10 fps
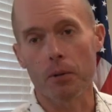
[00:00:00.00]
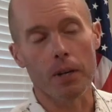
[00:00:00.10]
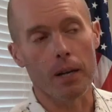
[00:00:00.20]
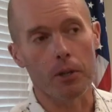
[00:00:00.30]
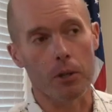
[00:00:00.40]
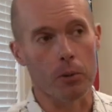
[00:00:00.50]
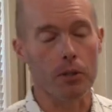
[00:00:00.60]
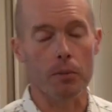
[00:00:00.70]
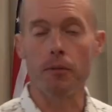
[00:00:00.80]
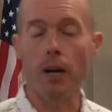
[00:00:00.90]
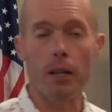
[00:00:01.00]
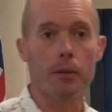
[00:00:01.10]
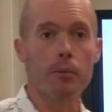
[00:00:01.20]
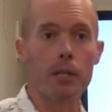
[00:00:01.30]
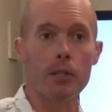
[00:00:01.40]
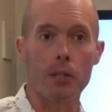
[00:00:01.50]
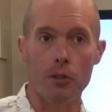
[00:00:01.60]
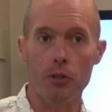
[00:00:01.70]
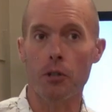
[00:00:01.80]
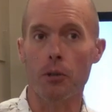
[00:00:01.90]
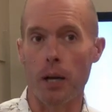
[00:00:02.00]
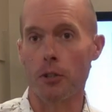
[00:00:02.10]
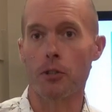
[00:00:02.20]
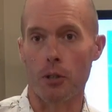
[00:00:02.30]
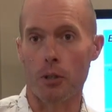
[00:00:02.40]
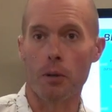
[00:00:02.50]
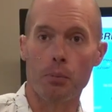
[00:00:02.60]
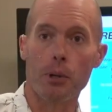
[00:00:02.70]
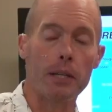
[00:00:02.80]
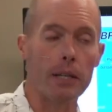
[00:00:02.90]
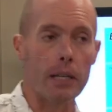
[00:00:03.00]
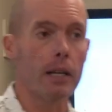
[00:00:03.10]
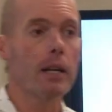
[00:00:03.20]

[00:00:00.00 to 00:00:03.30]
that there were some valid reasons to enter Brittany.